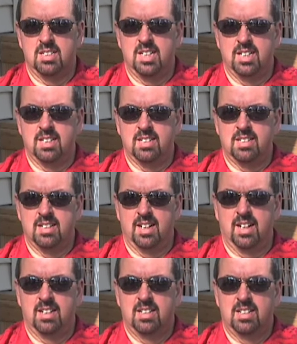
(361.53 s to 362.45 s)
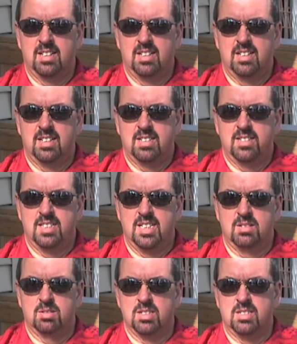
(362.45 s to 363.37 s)
And
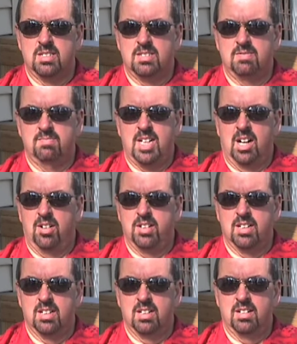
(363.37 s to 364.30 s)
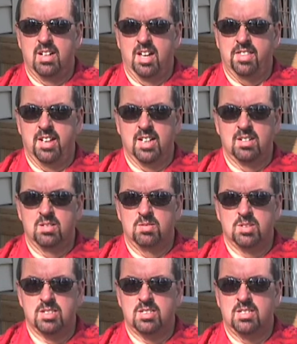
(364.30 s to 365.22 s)
it was down to nothing, and
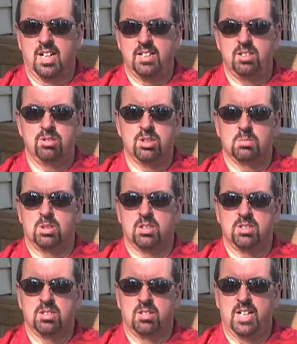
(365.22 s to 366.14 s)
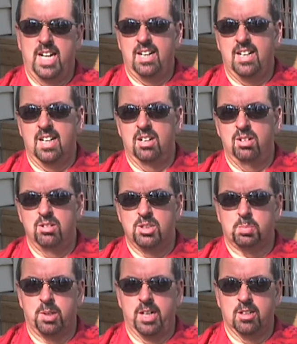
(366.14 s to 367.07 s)
it was unusable. So I had to get a new
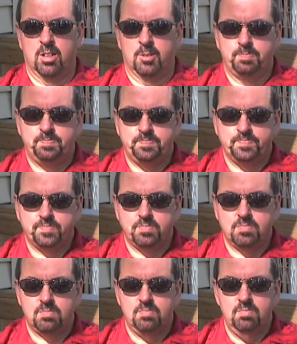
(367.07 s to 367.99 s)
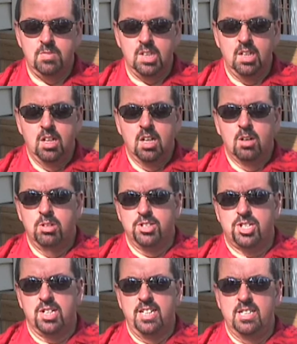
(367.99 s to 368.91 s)
sprinkler.
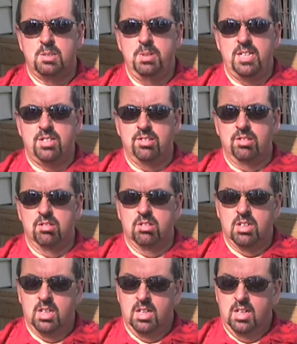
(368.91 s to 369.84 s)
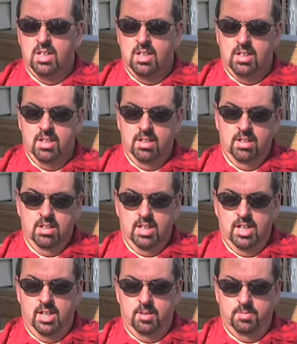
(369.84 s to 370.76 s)
Which leads me to
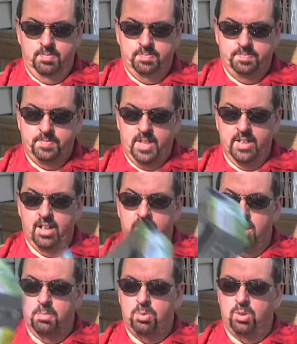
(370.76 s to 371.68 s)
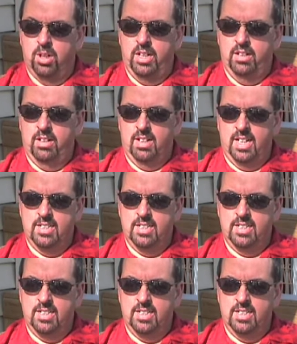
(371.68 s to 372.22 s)
another point.